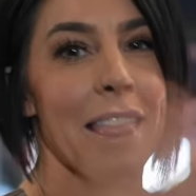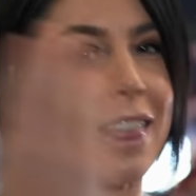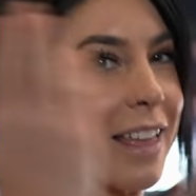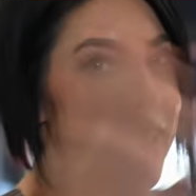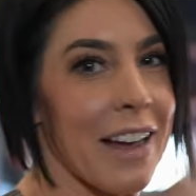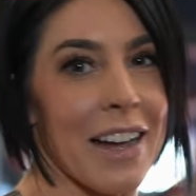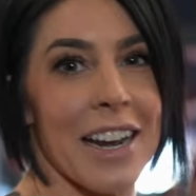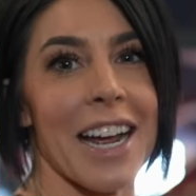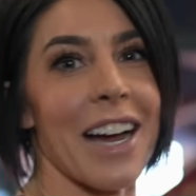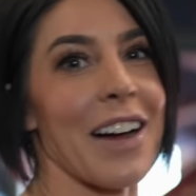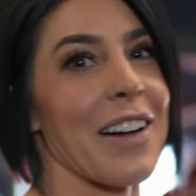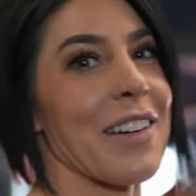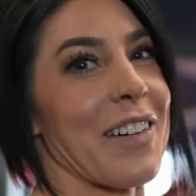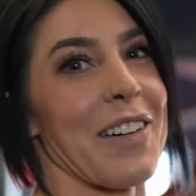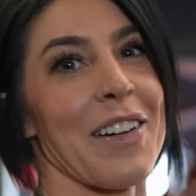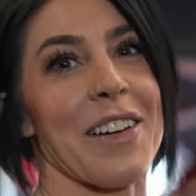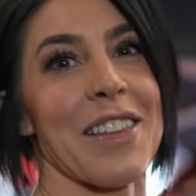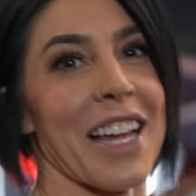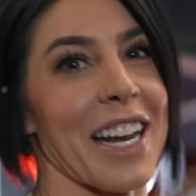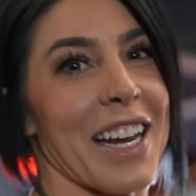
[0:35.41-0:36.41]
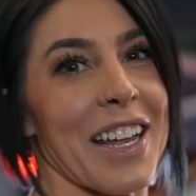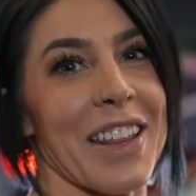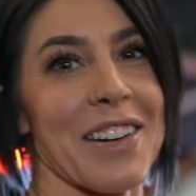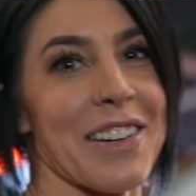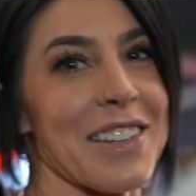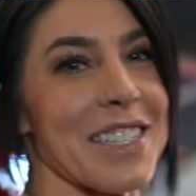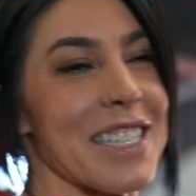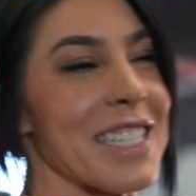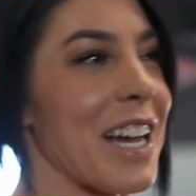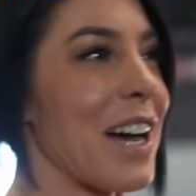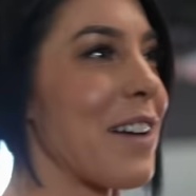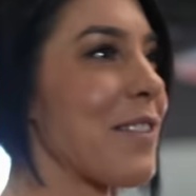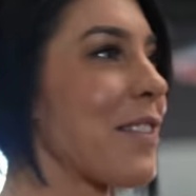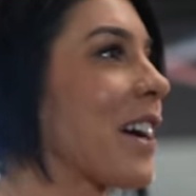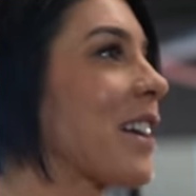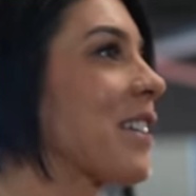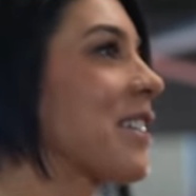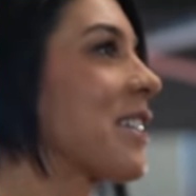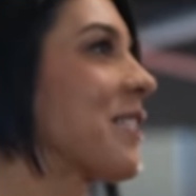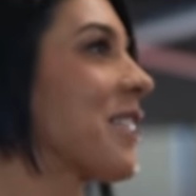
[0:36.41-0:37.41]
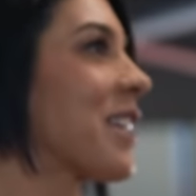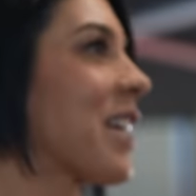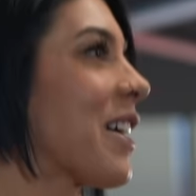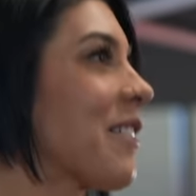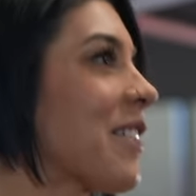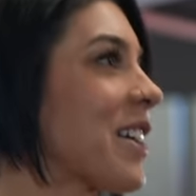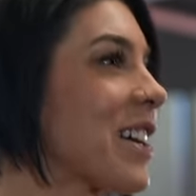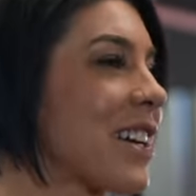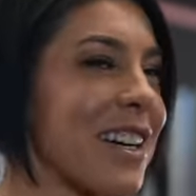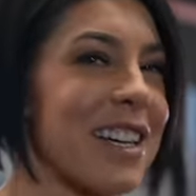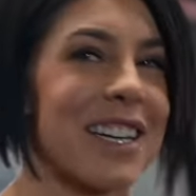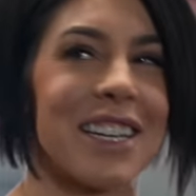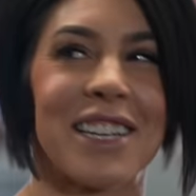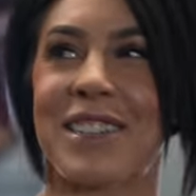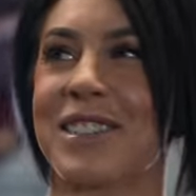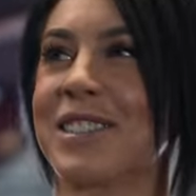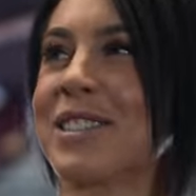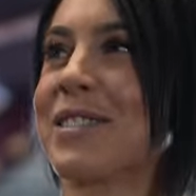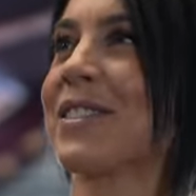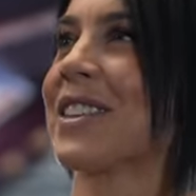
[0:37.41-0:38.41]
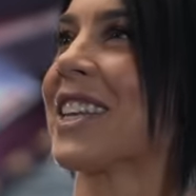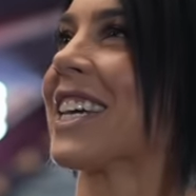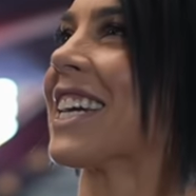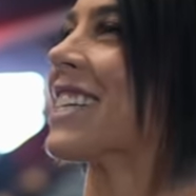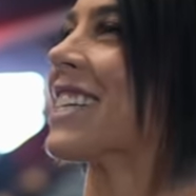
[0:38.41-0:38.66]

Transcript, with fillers: Cut out all that other stuff. I don't even know what you're going to use for the